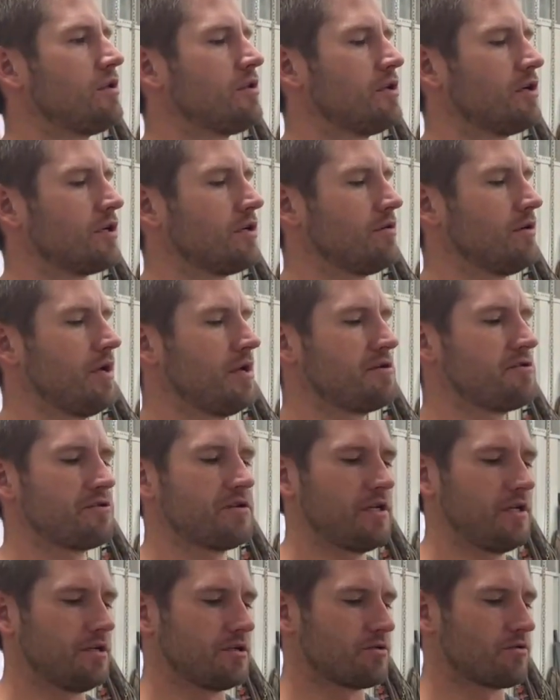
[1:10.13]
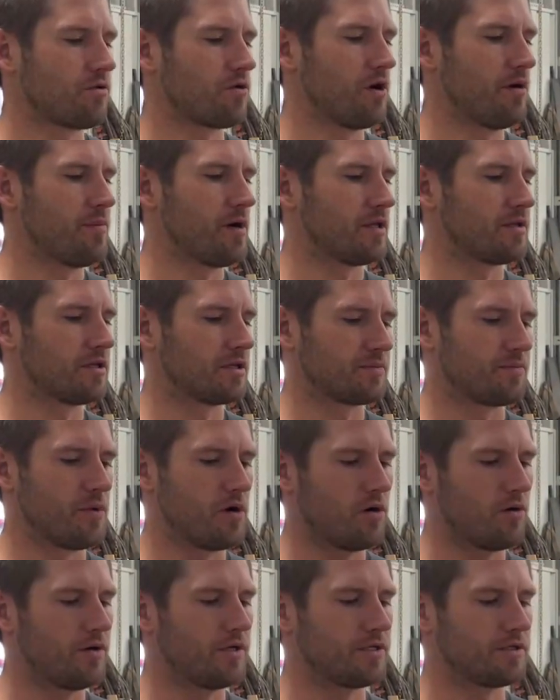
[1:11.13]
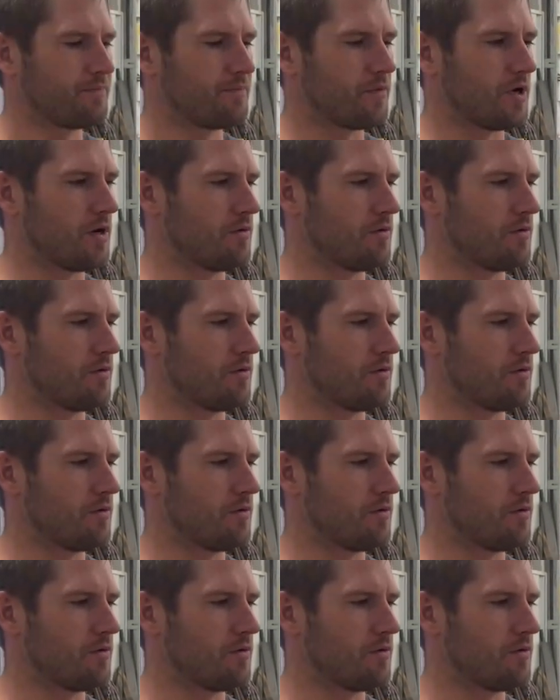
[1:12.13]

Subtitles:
The interesting story about this bow is